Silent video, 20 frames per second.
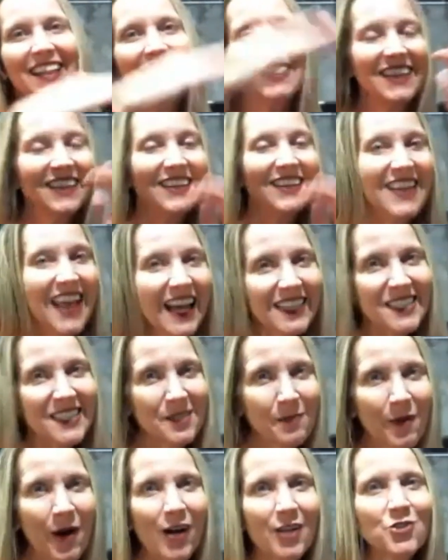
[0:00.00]
the next
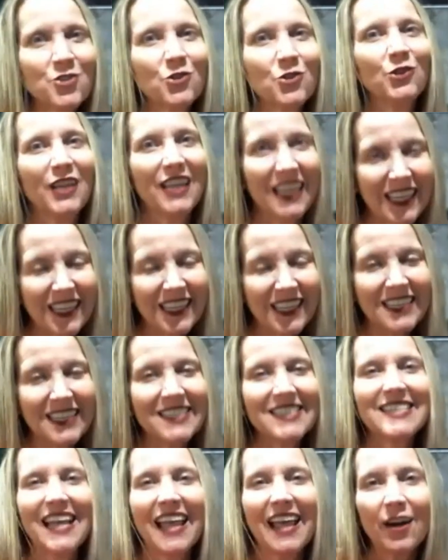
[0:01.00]
module
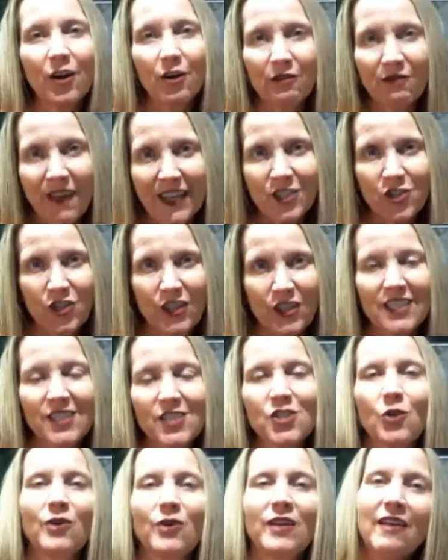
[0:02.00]
is intervention.
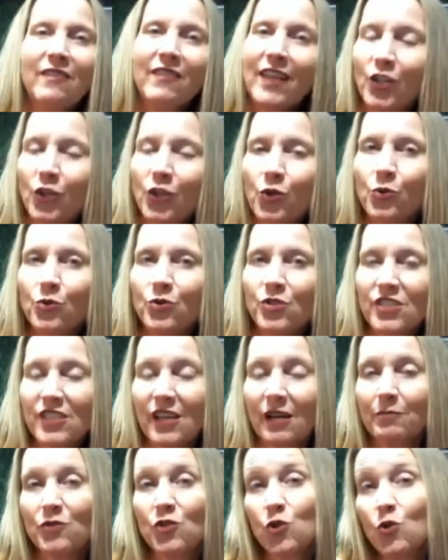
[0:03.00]
So giving you
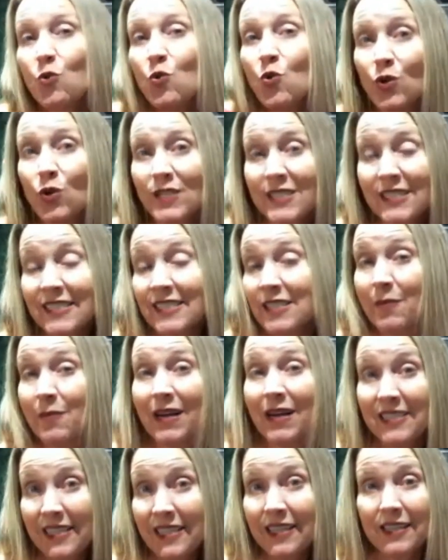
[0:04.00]
some tools and some
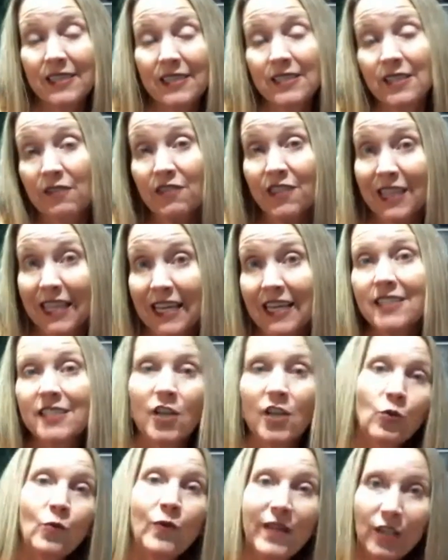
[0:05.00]
ideas of things
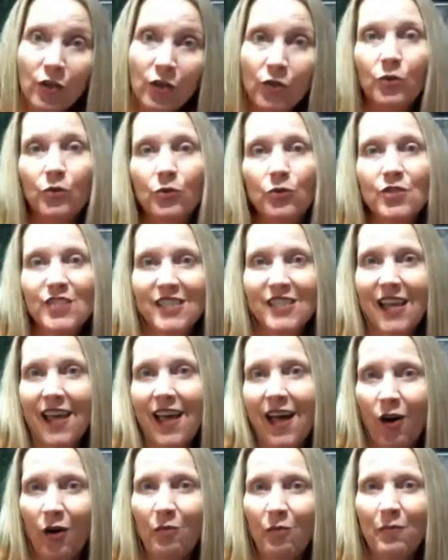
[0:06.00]
that we use to
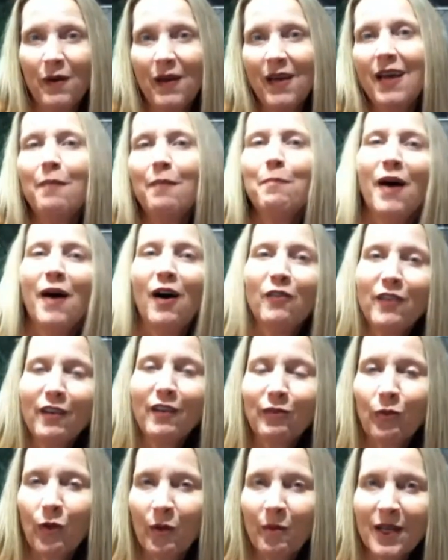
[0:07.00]
help pelvic
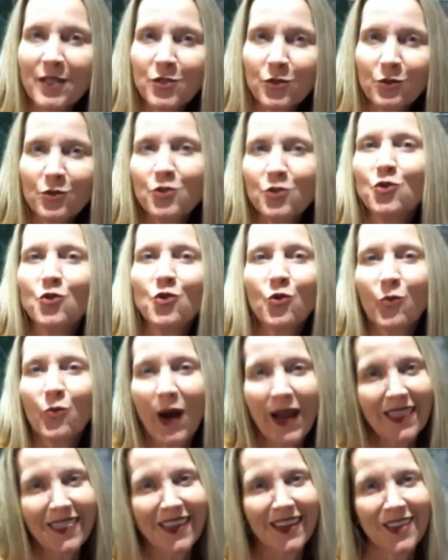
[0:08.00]
floor muscles do the
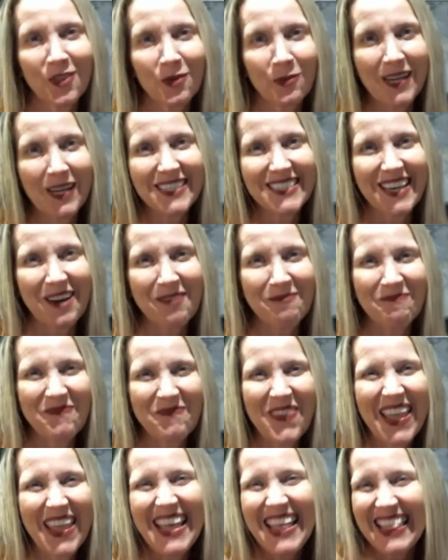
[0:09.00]
right thing at the right time.
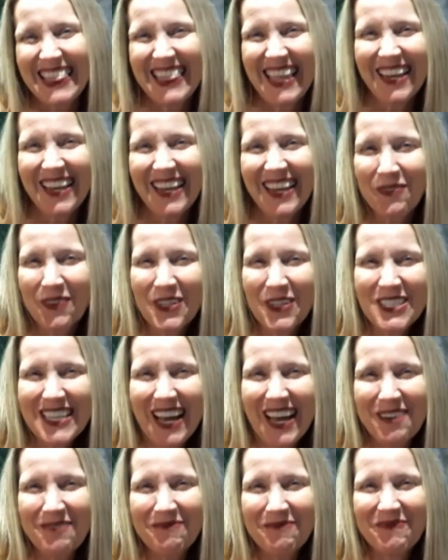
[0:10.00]
Thank you for your
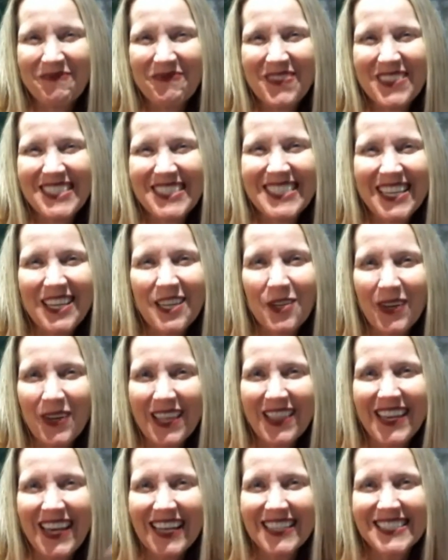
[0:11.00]
time. See you in
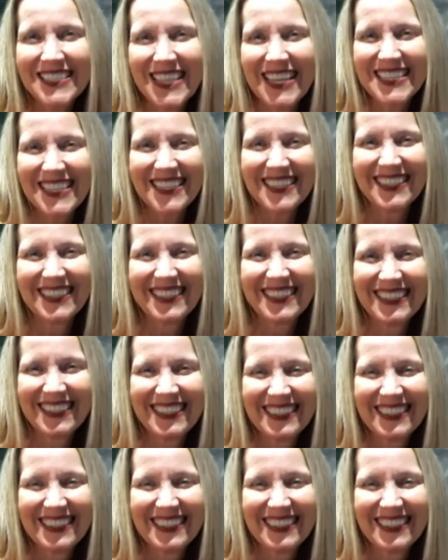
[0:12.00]
the next lesson.